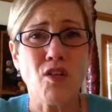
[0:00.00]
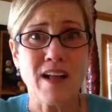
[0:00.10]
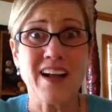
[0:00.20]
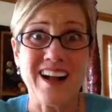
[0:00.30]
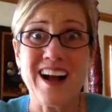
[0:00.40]

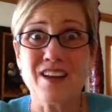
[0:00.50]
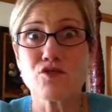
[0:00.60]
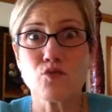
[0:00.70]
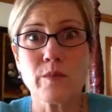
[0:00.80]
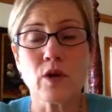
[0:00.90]
like a kind of
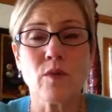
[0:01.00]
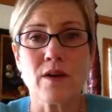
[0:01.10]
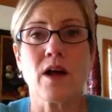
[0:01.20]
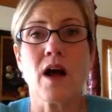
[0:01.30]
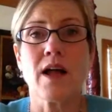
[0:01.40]
swimming around
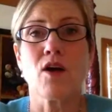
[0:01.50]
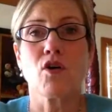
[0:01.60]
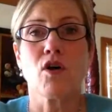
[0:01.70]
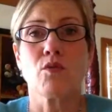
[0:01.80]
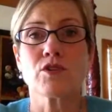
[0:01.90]
in high
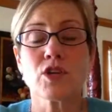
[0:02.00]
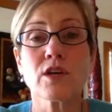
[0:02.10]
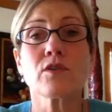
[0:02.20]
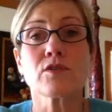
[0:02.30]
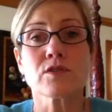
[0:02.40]
alcohol, which
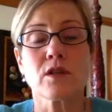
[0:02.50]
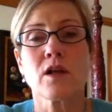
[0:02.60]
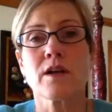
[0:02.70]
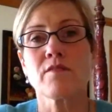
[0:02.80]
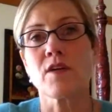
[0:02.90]
kills a
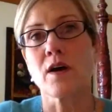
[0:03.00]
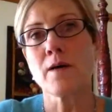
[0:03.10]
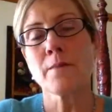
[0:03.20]
lot of the